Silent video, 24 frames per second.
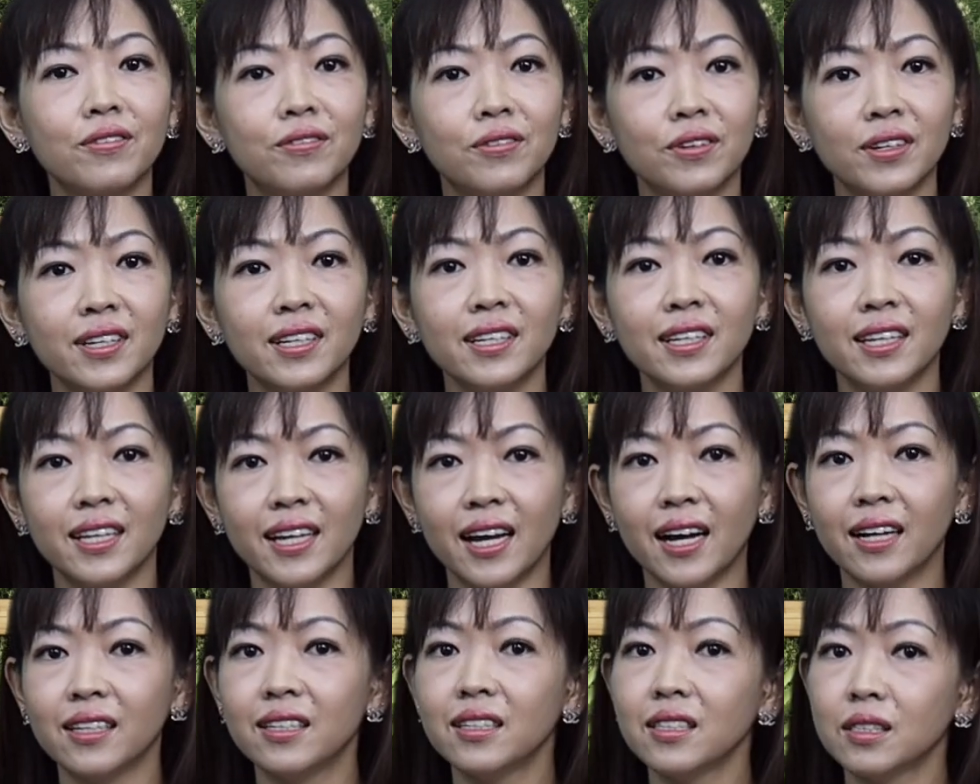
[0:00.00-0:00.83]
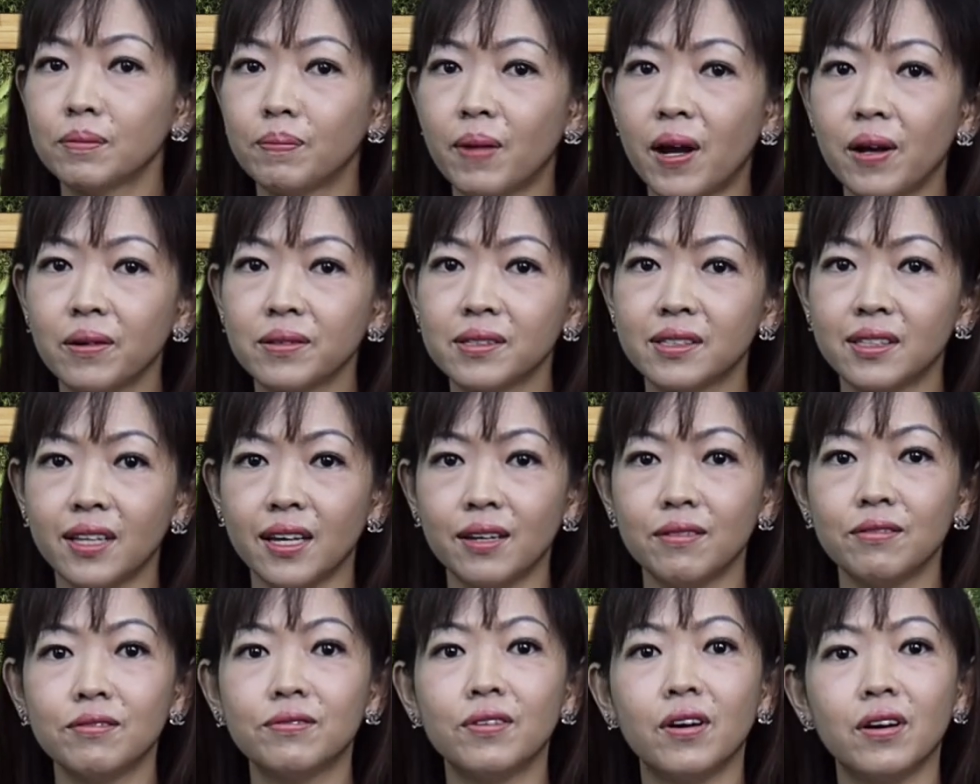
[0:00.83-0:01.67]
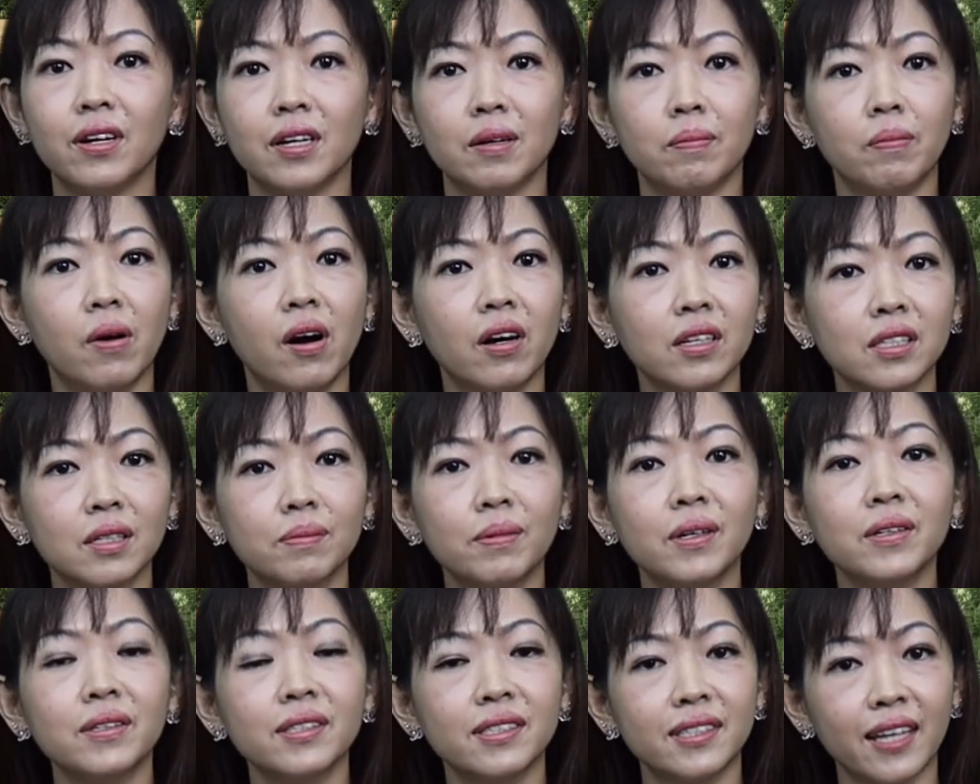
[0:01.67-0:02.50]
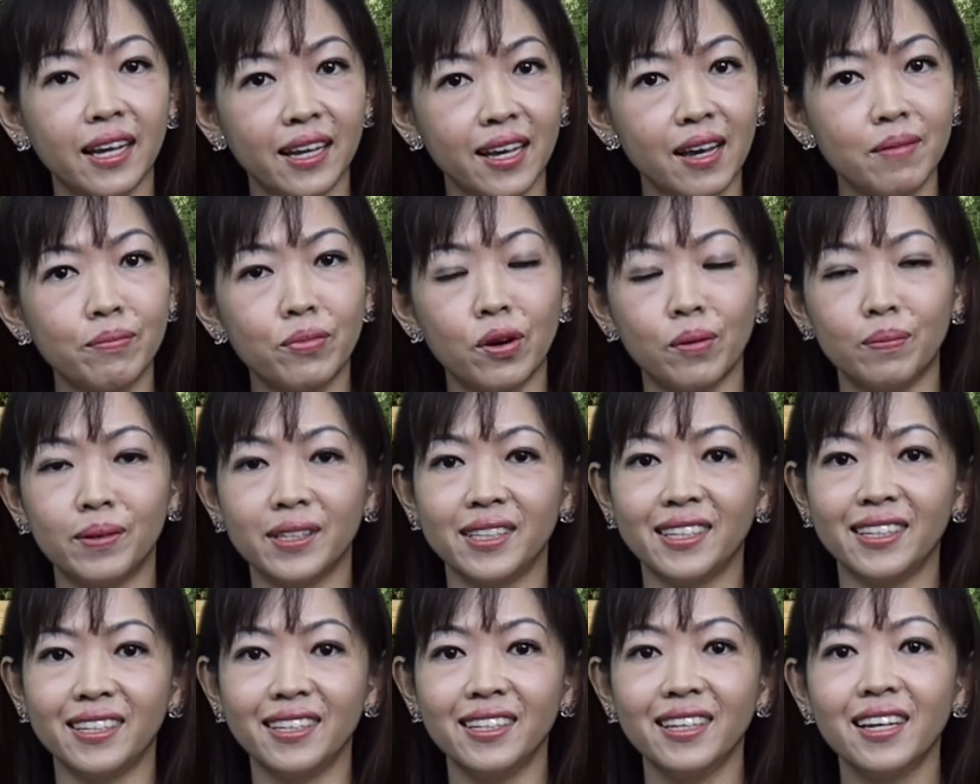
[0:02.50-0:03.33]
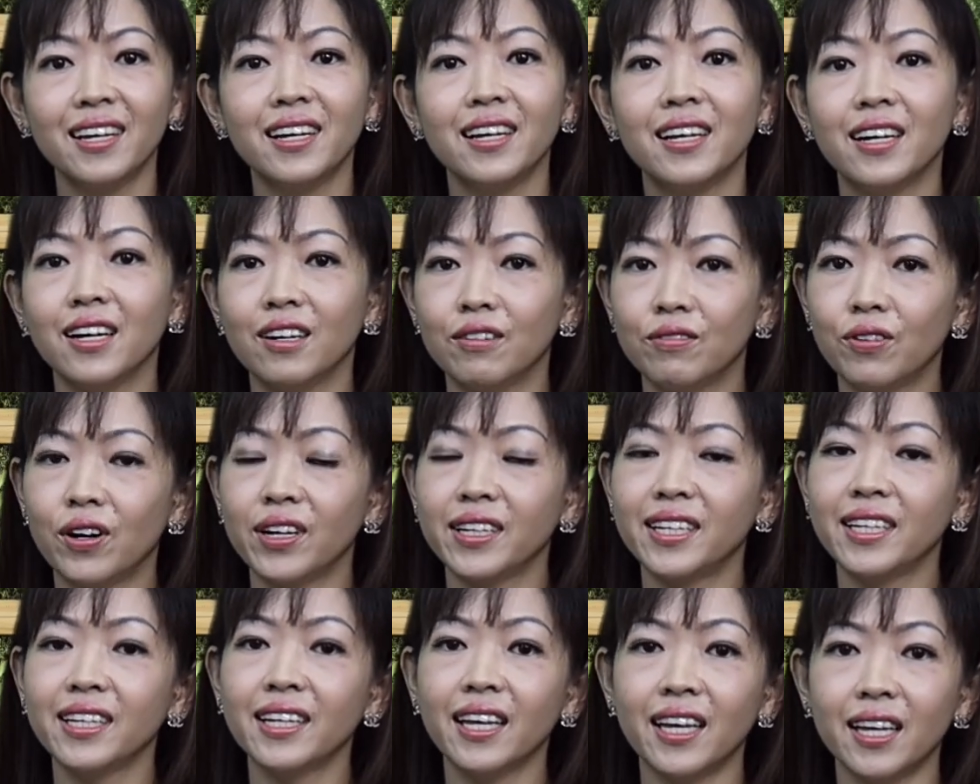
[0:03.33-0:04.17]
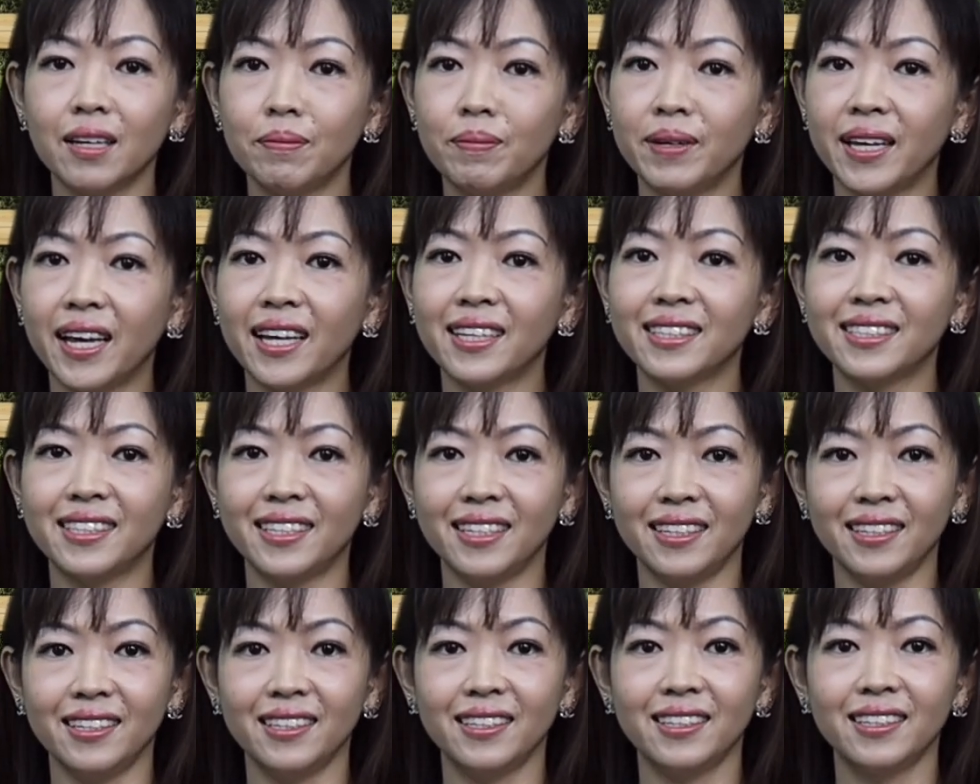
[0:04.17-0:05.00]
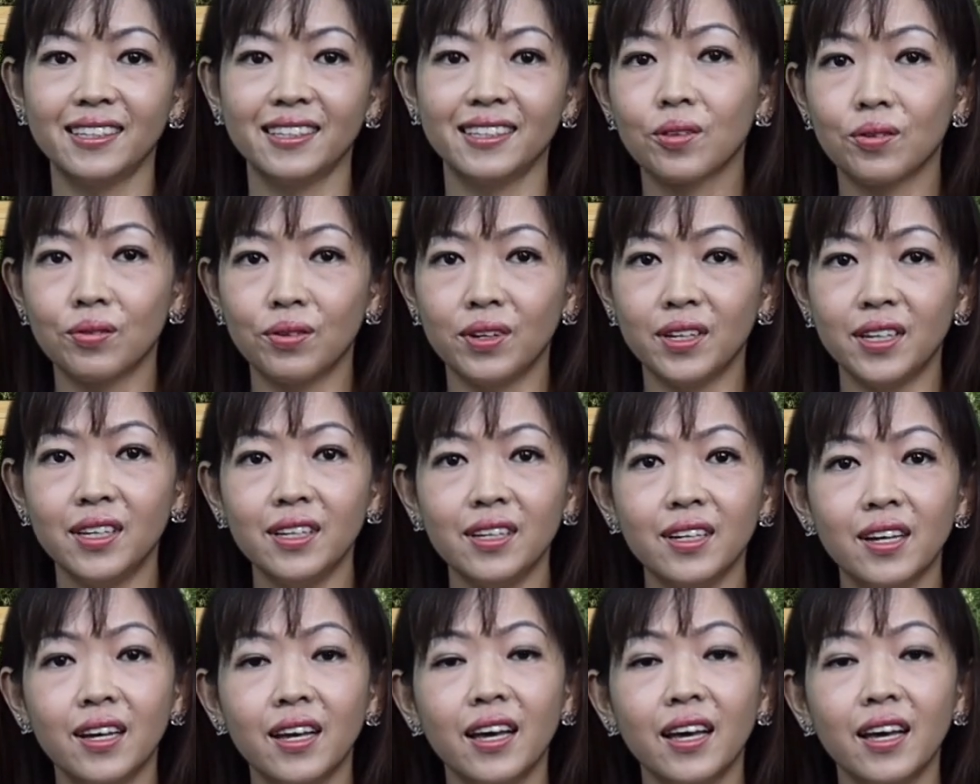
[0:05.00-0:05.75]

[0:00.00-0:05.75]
freeing the other spouse's name for a possible second property, avoiding ABSD. 3.